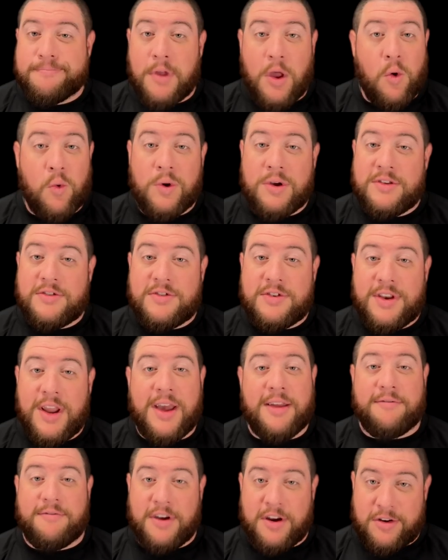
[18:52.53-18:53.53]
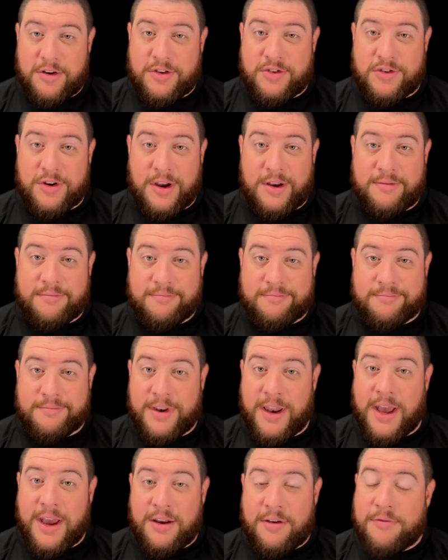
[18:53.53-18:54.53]
was not very straight.
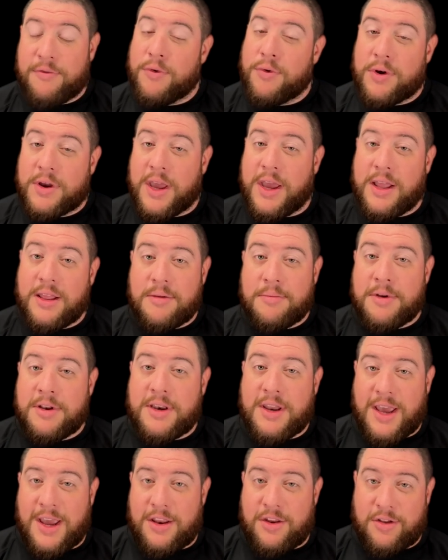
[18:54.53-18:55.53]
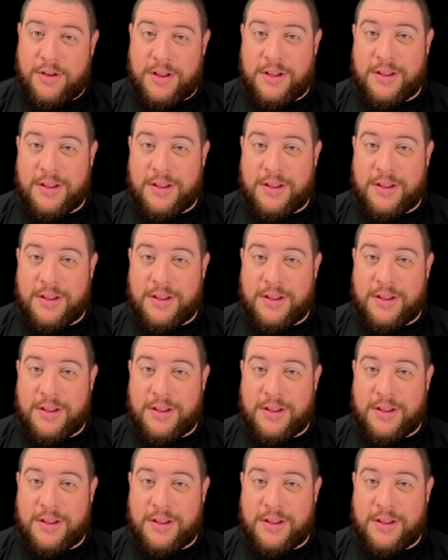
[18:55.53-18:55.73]
Not for Caleb and Daniel, at